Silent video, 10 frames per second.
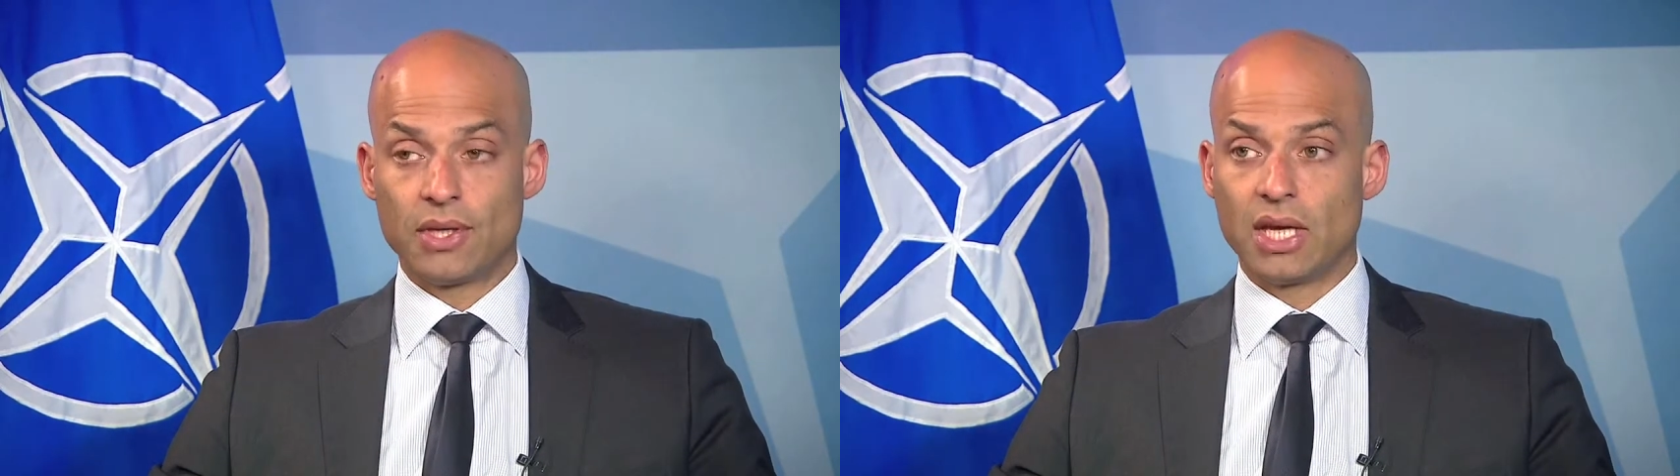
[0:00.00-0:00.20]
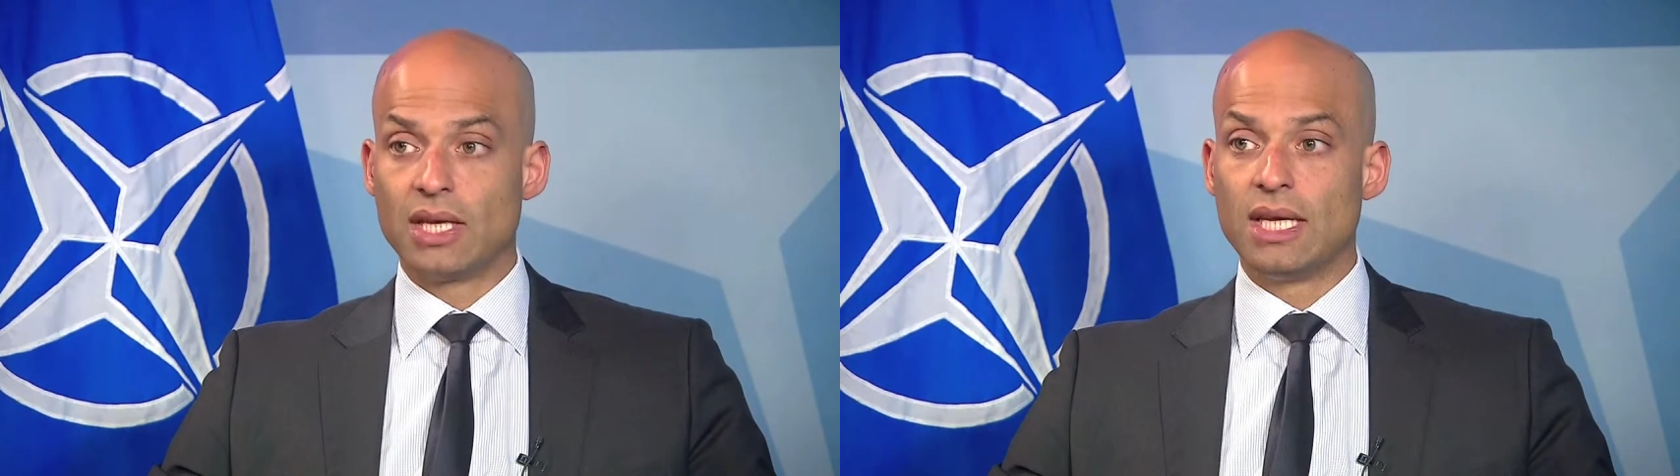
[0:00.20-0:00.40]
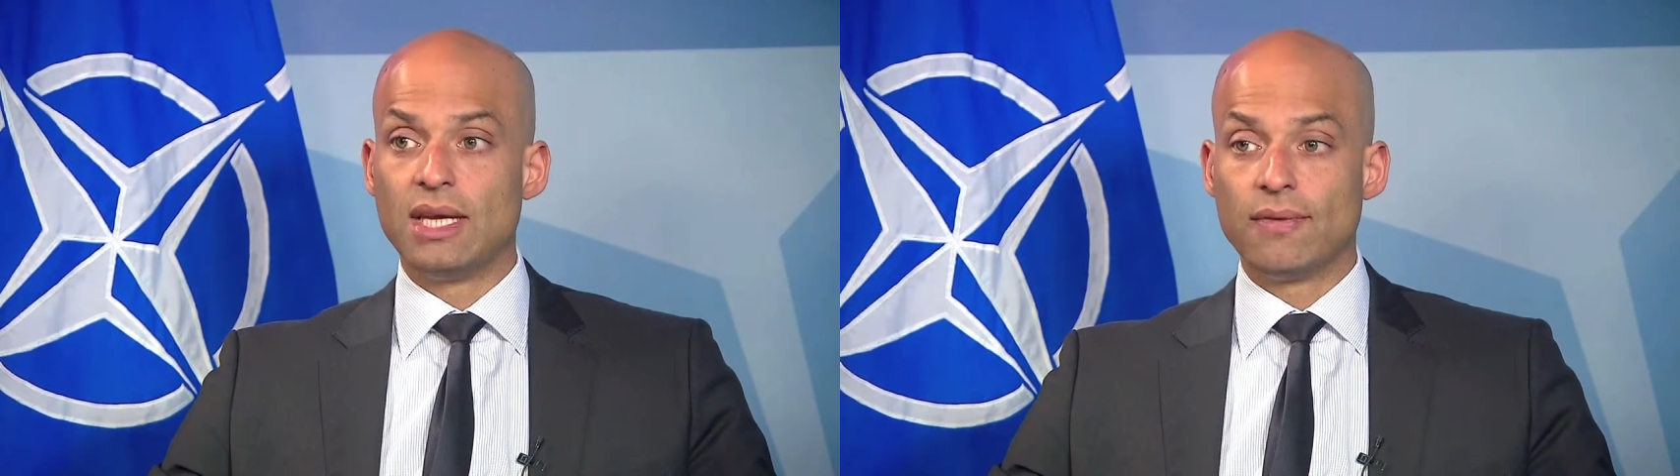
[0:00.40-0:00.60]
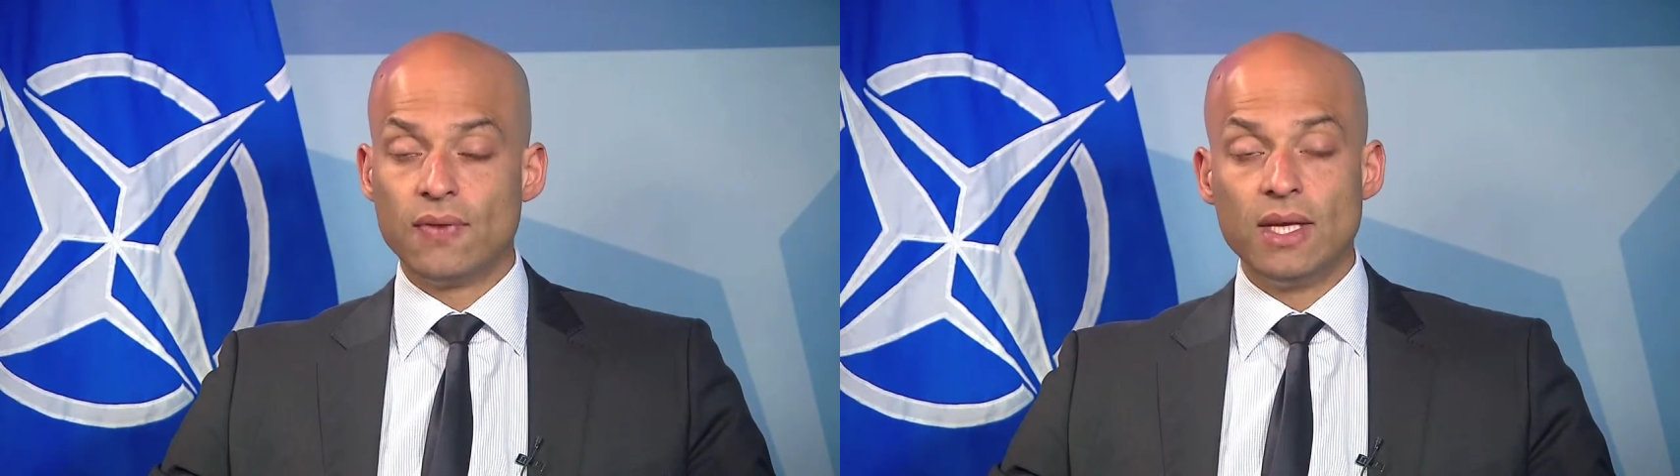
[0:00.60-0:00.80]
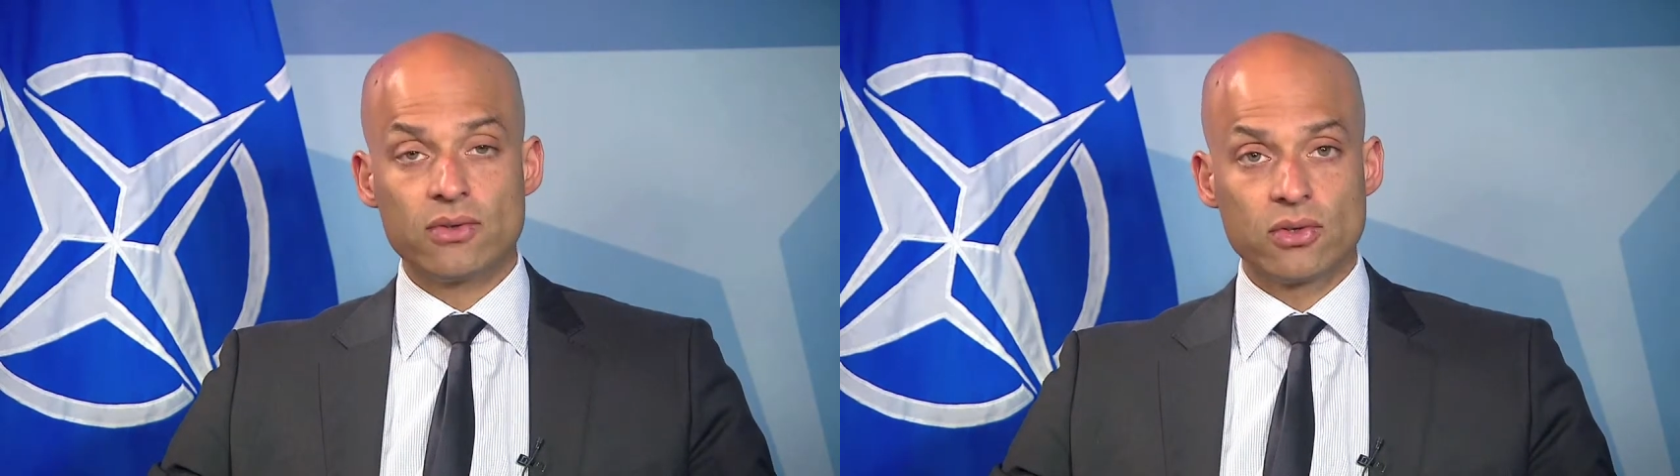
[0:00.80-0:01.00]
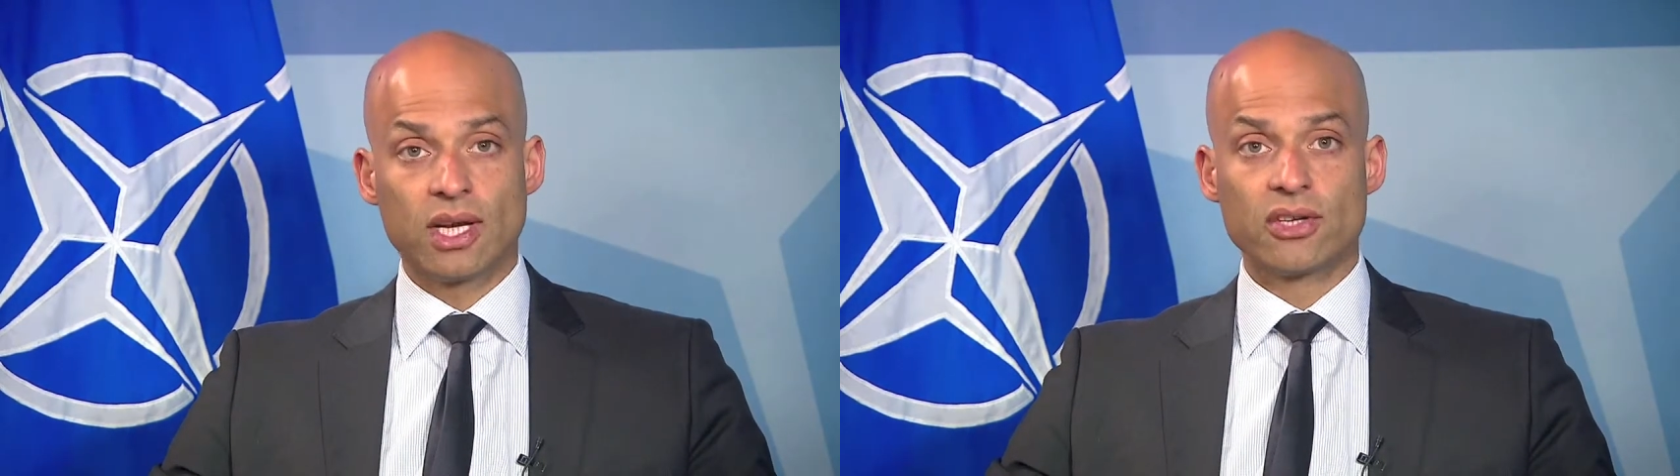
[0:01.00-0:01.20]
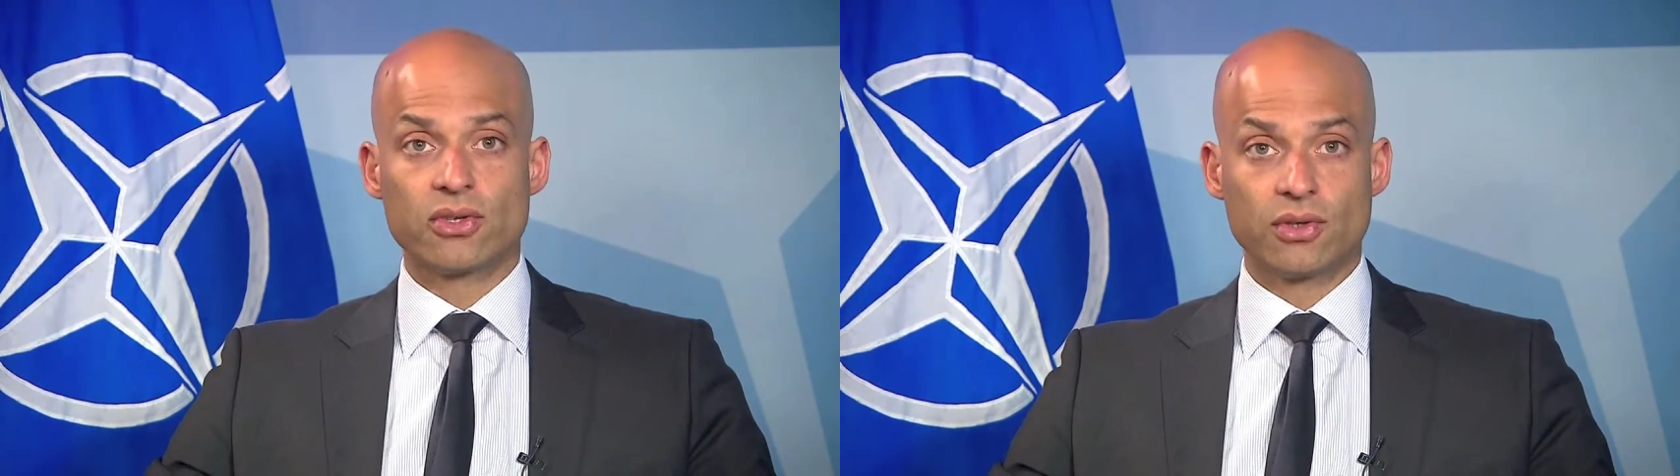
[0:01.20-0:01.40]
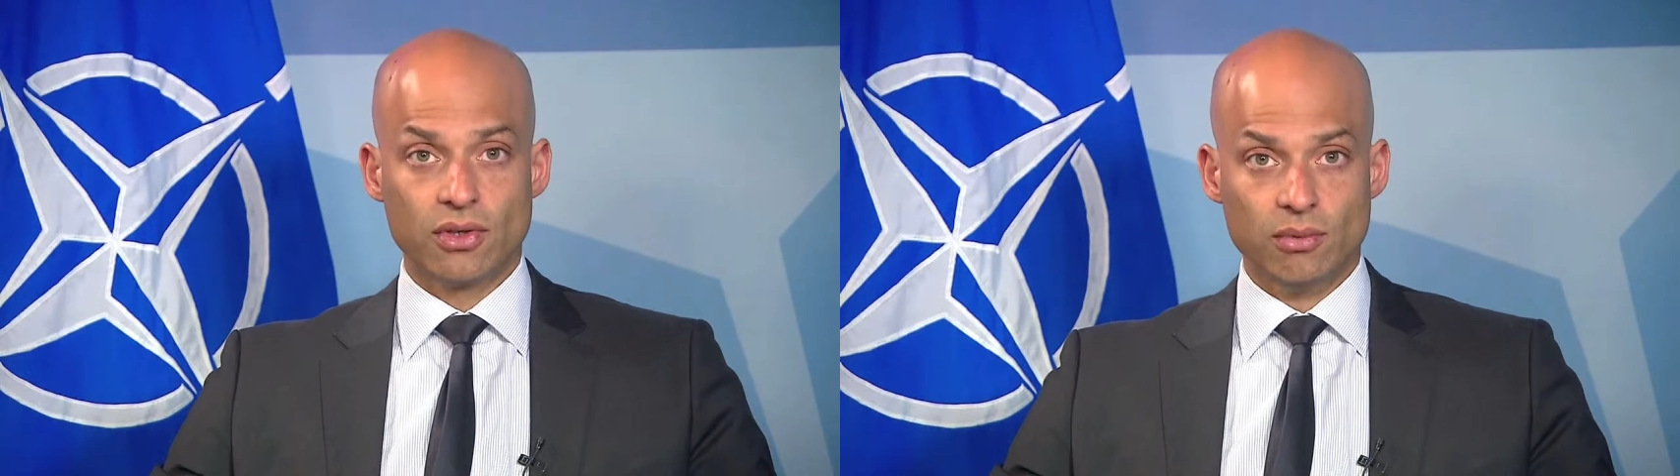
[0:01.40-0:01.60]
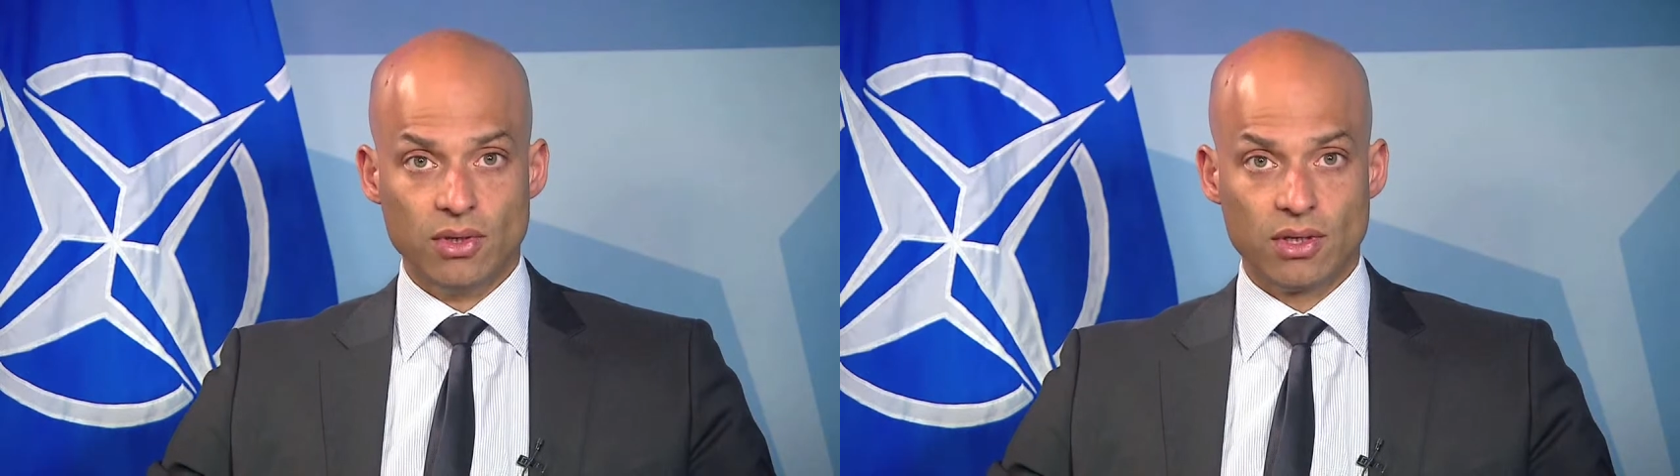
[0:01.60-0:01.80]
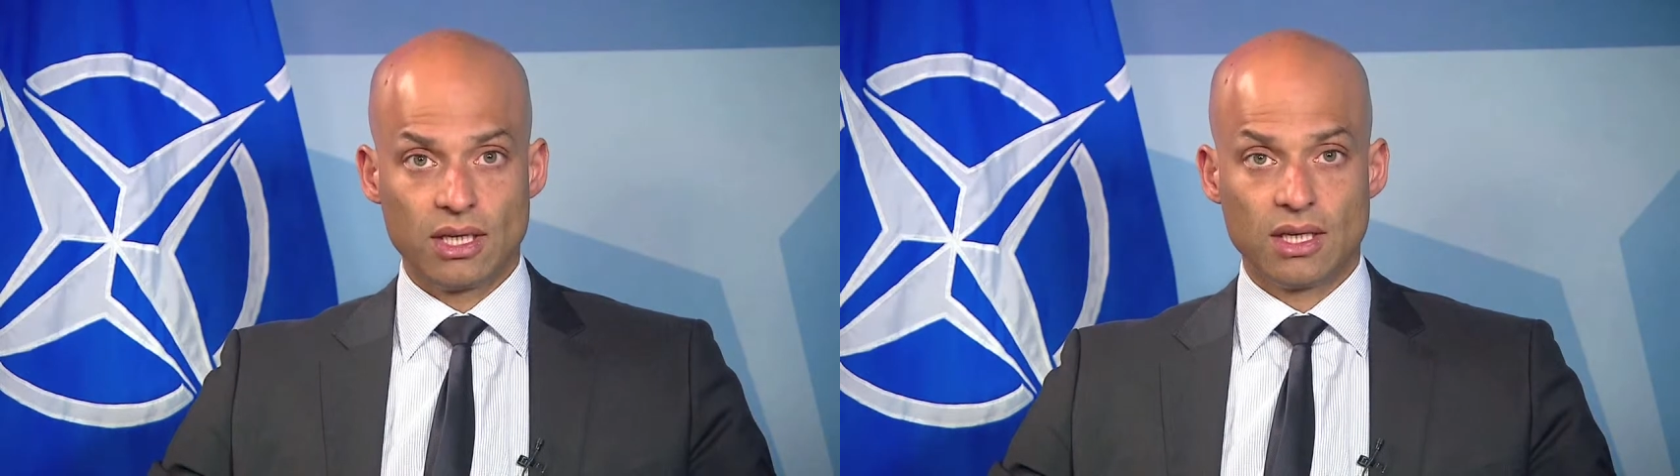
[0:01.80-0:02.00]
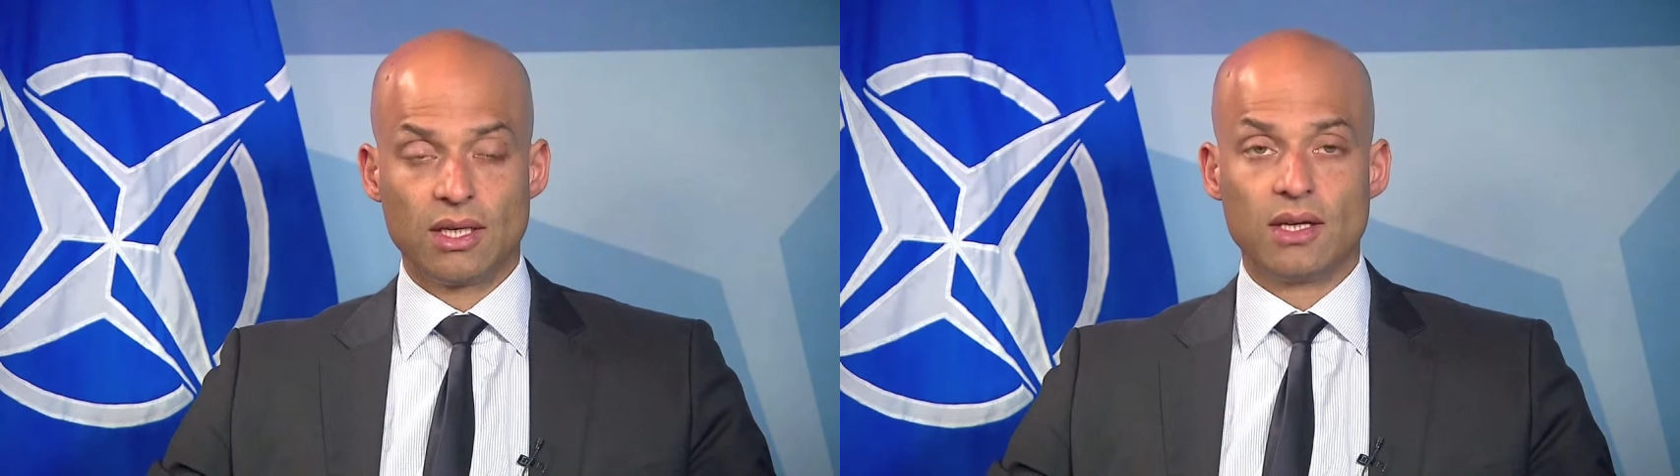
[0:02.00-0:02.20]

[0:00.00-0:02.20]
that if the international community